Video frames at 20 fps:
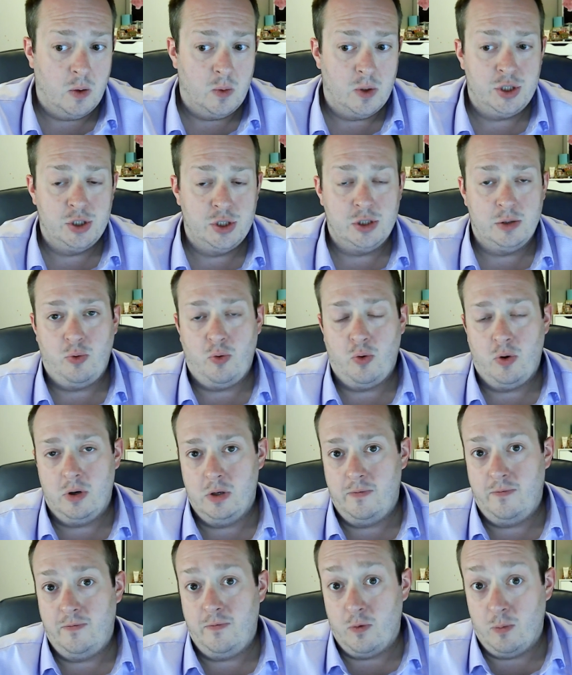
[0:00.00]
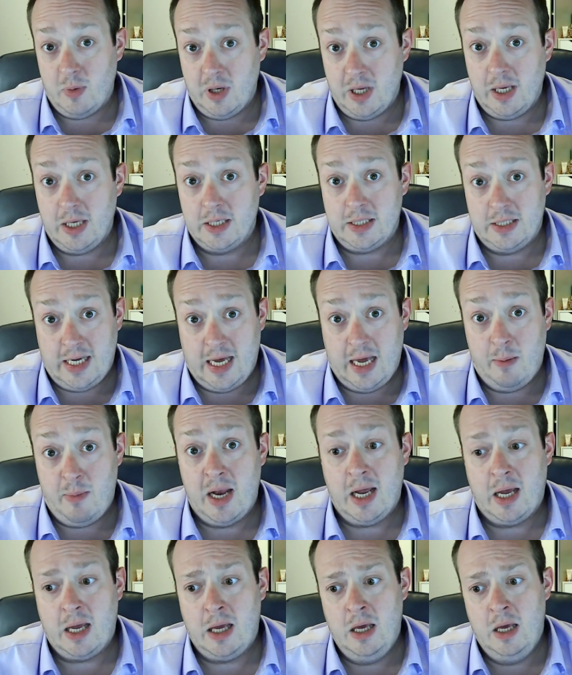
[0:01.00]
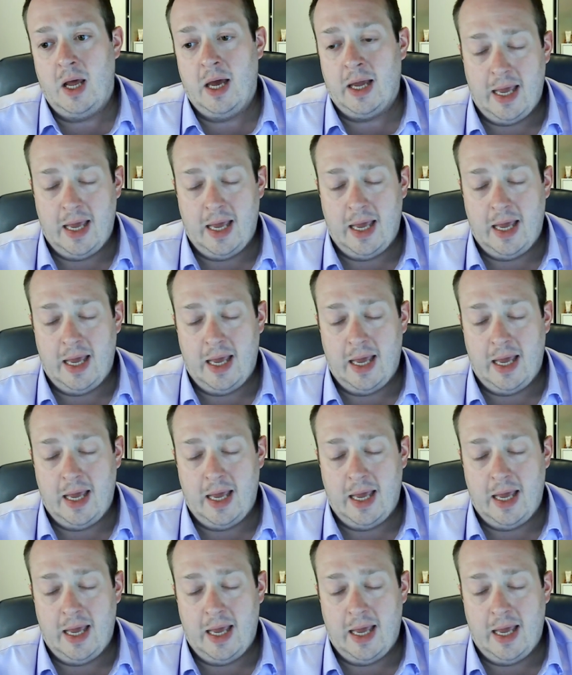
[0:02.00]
which is important for me as a diabetic.